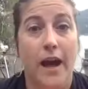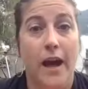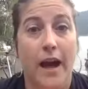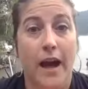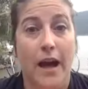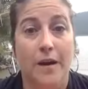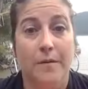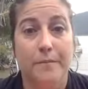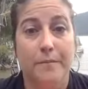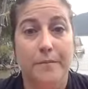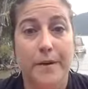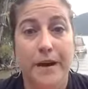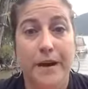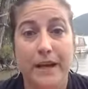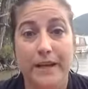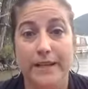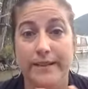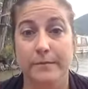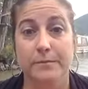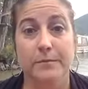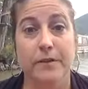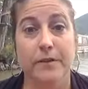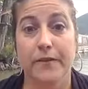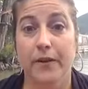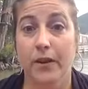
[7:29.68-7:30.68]
but
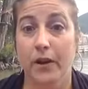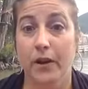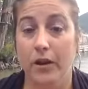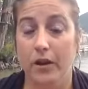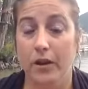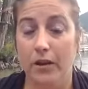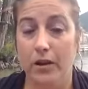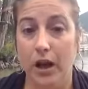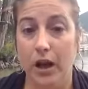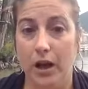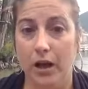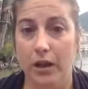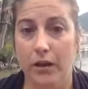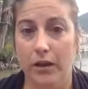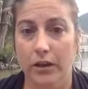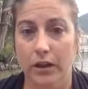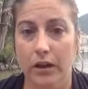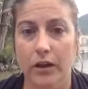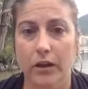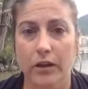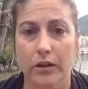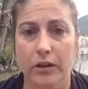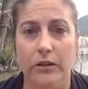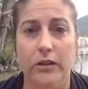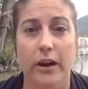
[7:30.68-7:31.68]
some of our
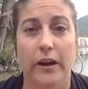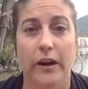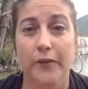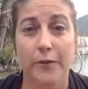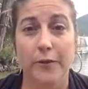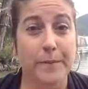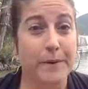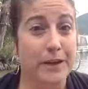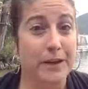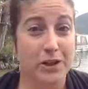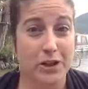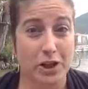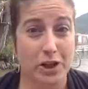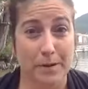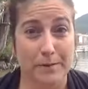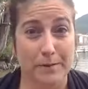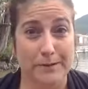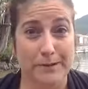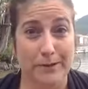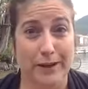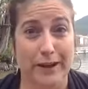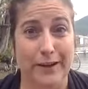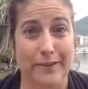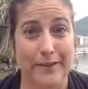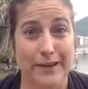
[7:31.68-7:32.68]
government jobs
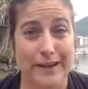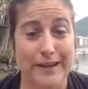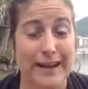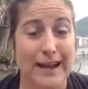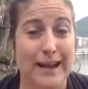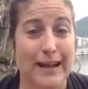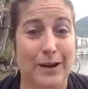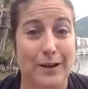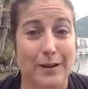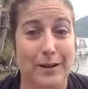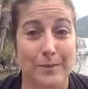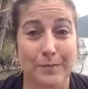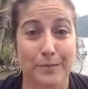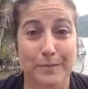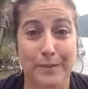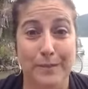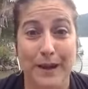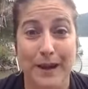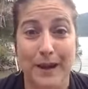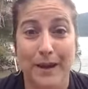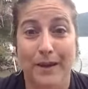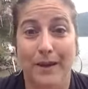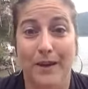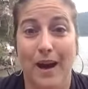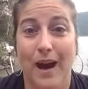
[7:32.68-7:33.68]
are even now
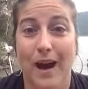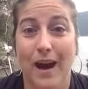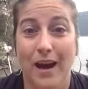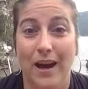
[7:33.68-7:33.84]
being